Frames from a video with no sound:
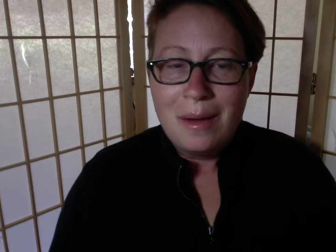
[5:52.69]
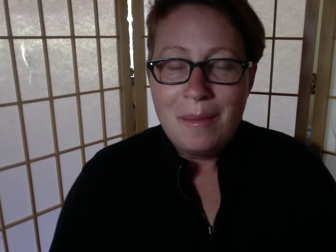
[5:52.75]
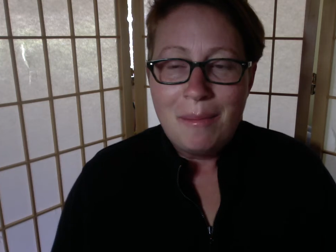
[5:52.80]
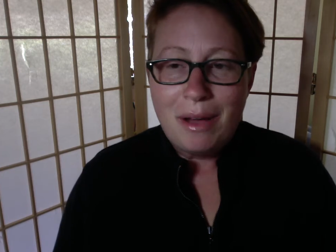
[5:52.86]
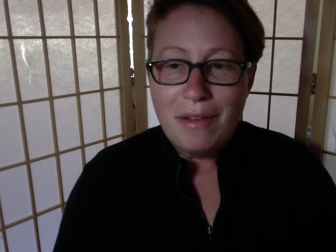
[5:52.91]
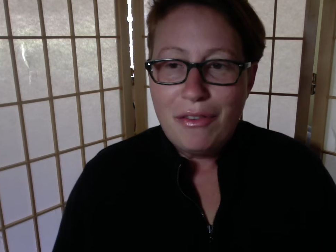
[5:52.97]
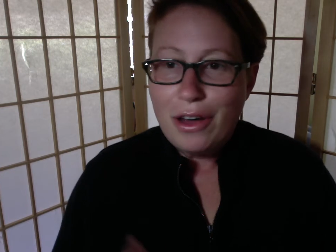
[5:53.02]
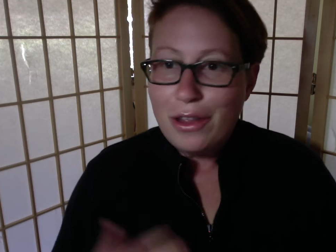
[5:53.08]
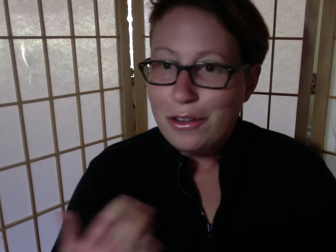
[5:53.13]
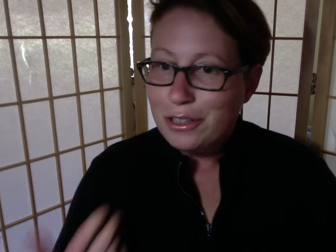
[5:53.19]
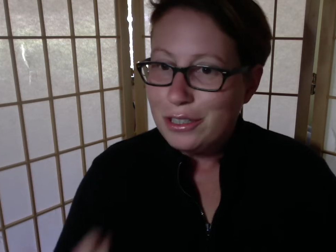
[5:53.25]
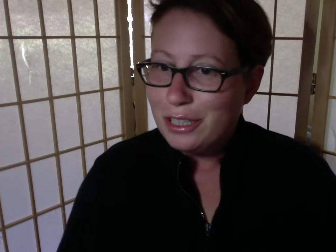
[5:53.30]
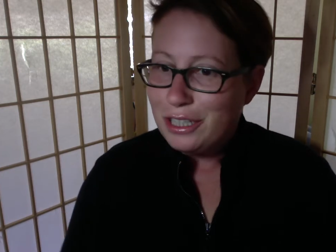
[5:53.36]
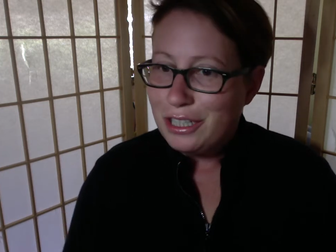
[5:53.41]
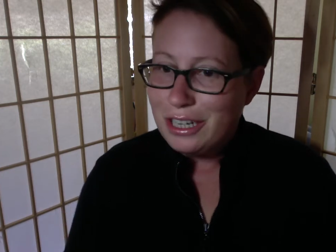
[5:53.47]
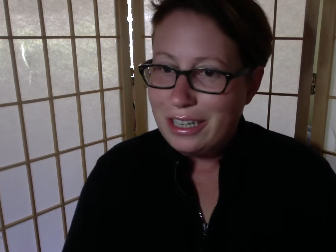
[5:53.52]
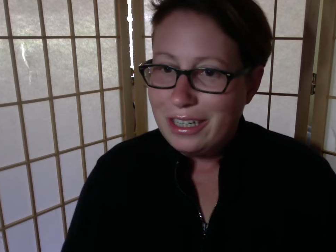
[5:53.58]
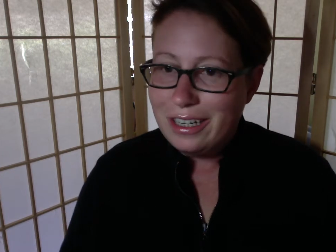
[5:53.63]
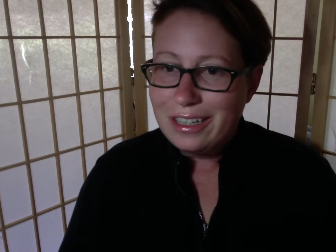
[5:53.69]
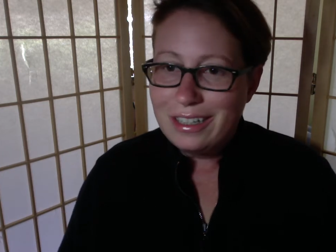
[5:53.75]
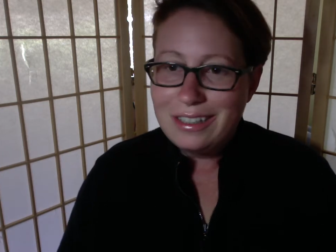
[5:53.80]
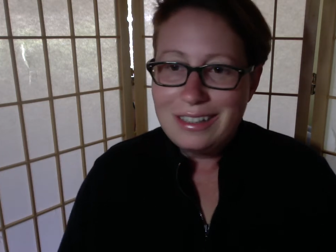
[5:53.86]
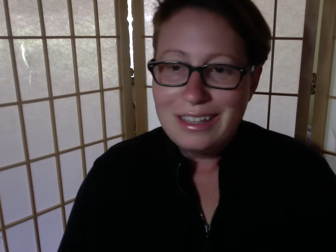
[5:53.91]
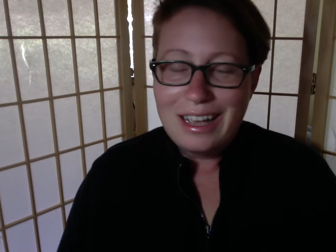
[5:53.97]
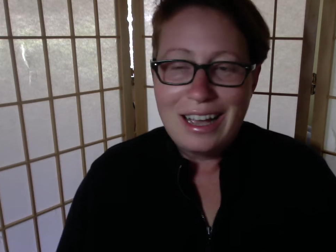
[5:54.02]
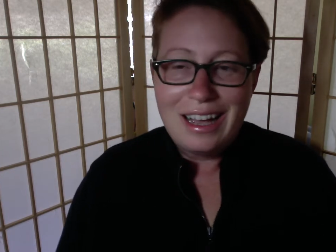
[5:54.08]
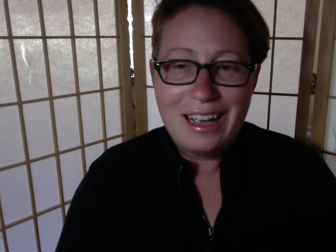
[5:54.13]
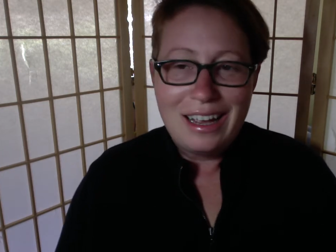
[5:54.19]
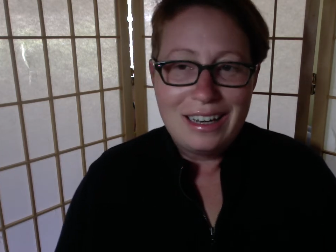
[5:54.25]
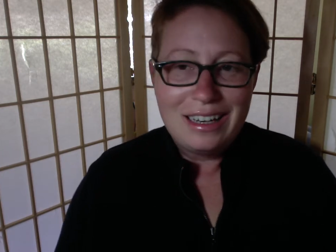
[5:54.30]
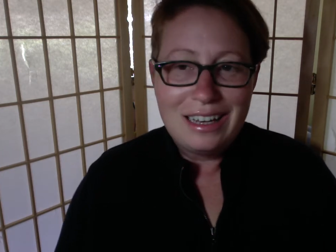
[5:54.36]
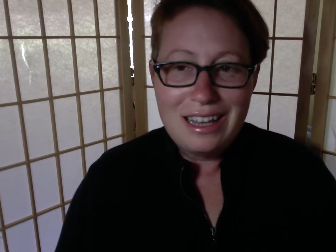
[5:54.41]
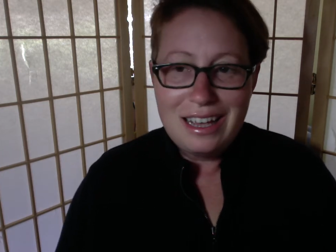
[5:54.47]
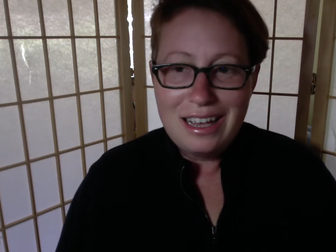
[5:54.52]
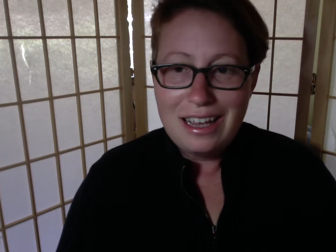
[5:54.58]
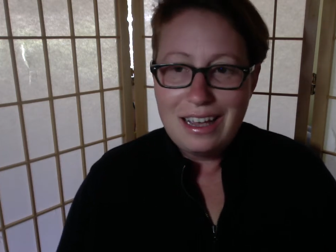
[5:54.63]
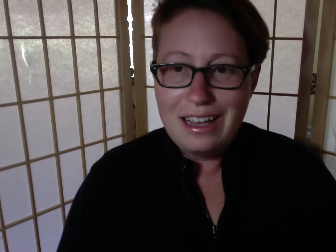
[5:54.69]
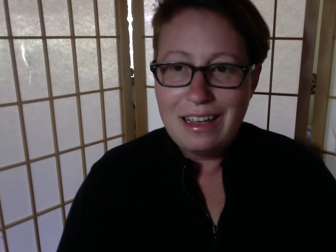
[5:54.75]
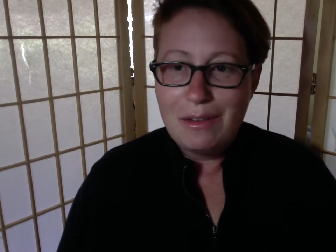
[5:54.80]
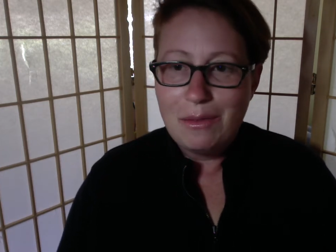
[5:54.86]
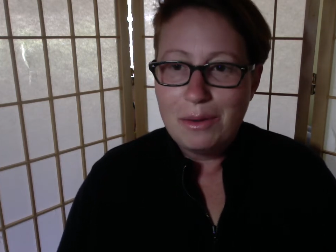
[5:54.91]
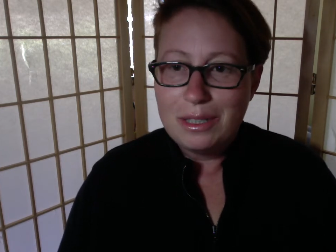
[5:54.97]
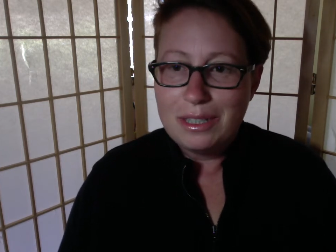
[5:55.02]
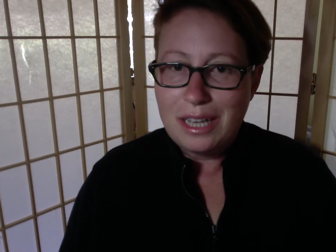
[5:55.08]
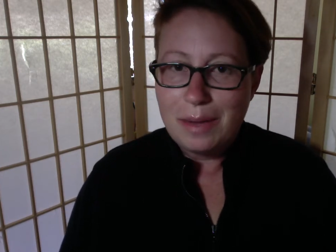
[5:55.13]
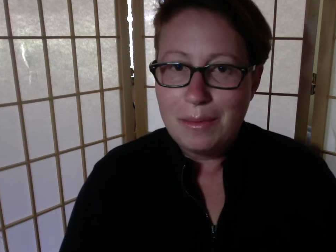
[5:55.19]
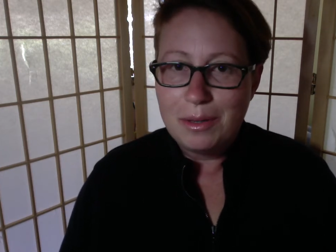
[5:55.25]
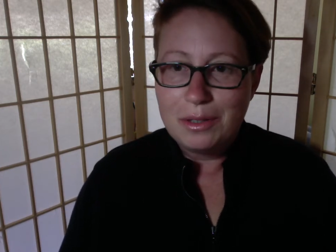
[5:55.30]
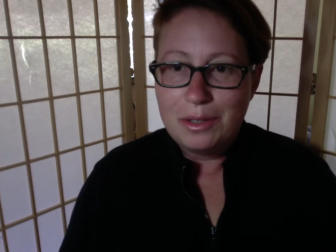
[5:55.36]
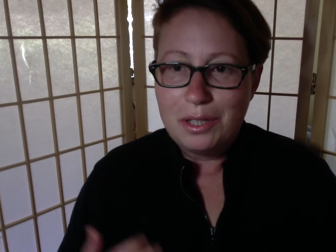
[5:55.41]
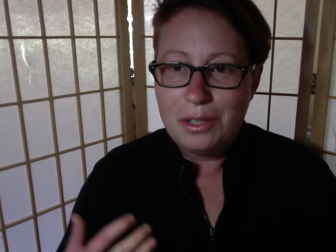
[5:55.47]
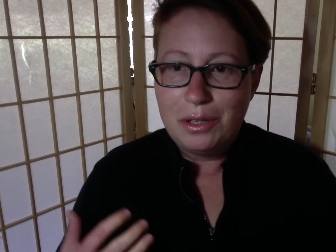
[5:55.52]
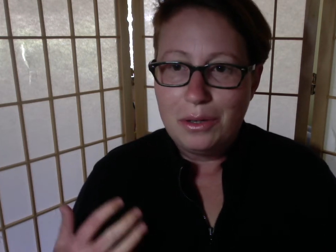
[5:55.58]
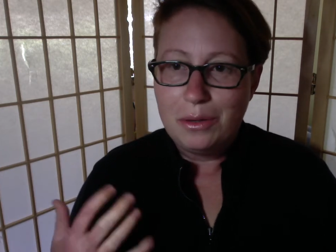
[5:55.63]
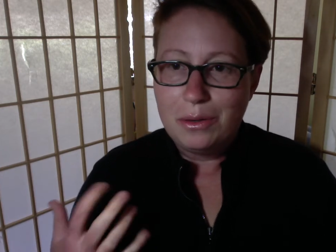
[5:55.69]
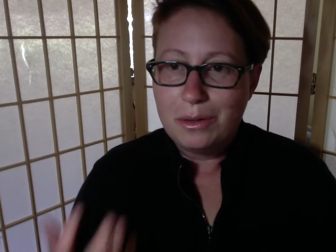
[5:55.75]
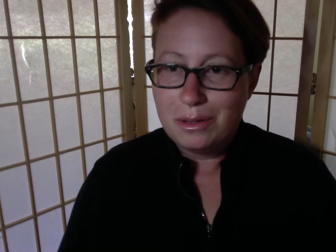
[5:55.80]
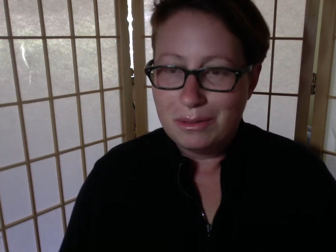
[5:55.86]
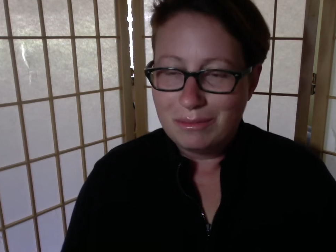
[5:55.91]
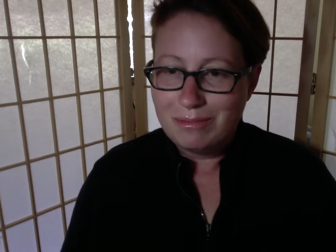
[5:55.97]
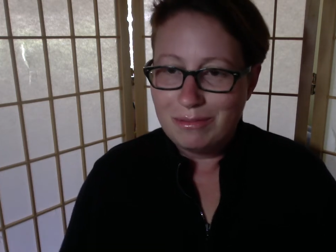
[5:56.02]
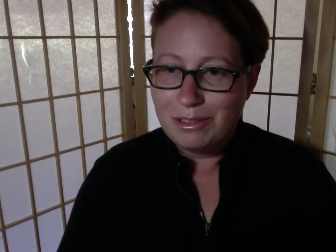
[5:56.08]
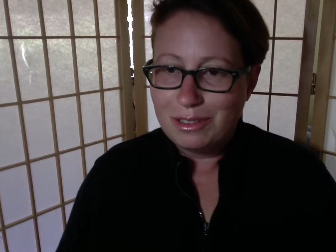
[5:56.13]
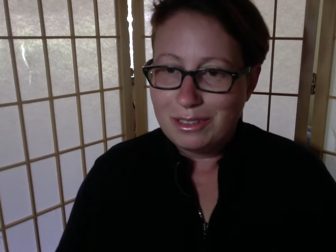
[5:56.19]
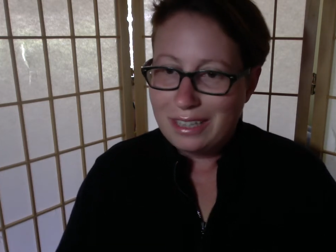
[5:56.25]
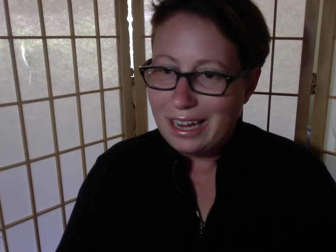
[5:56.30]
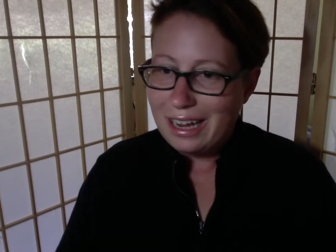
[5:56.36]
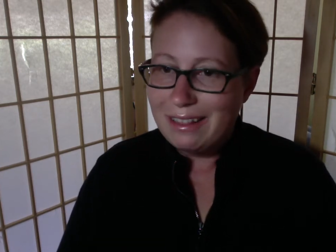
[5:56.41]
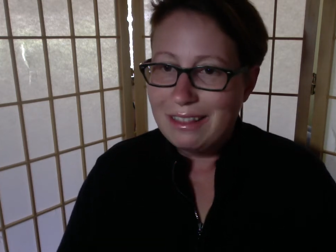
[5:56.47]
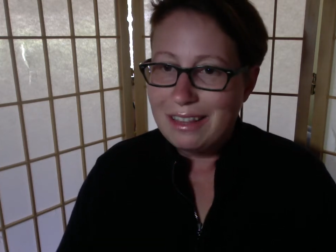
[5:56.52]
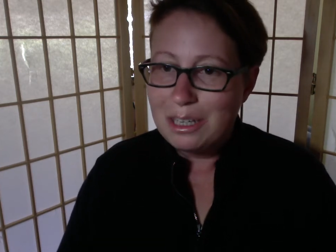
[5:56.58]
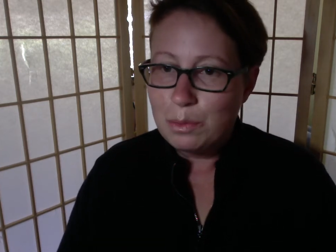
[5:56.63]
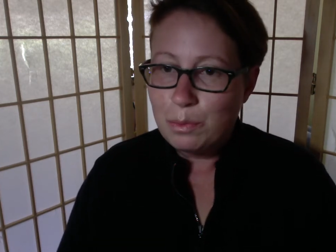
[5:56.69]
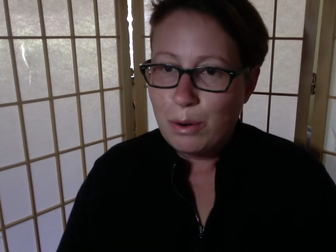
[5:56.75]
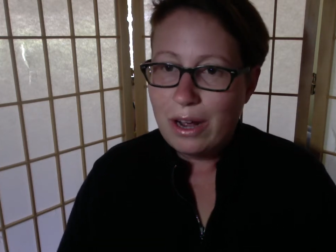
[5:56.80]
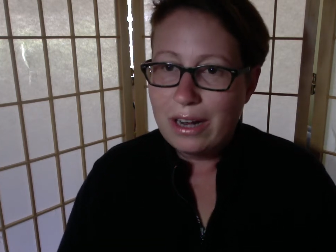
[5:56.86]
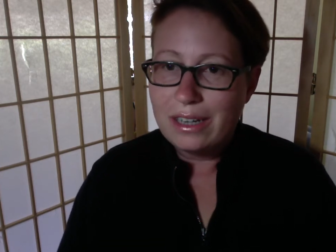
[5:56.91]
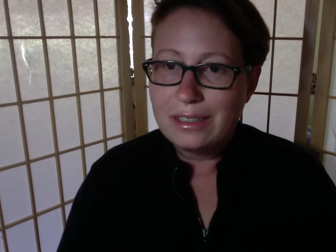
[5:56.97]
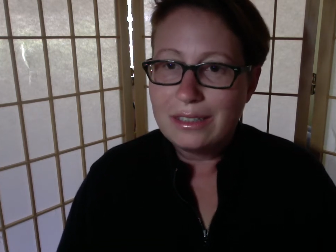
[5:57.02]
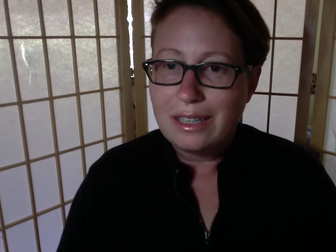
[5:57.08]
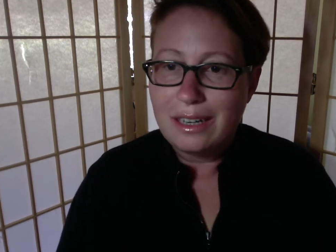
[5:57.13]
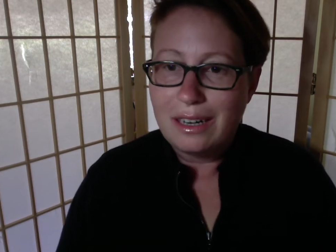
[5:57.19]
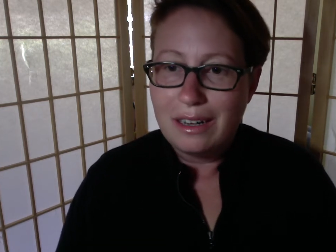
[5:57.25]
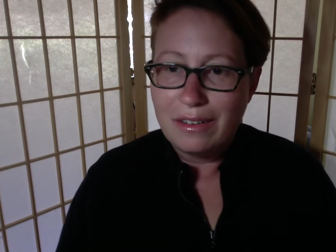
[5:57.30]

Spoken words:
My father is a genius and he was able to get this product